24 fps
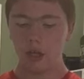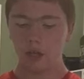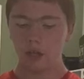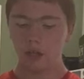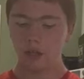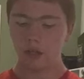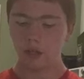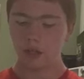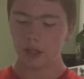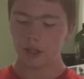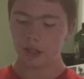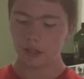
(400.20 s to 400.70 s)

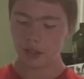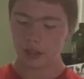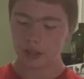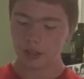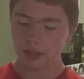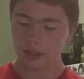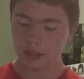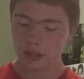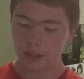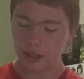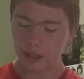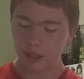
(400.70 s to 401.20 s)
you can
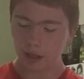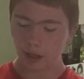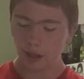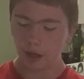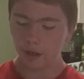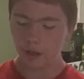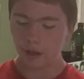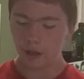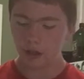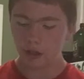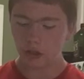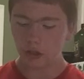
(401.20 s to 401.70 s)
just see
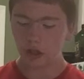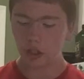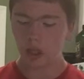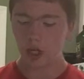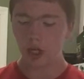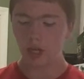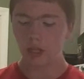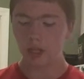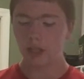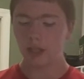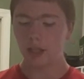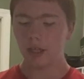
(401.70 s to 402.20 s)
all that
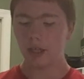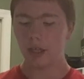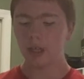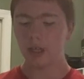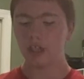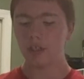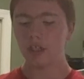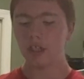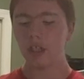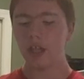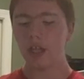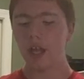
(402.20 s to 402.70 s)
chocolate
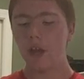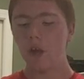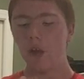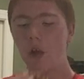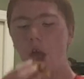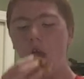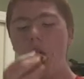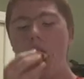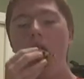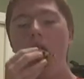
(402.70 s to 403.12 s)
gushing out.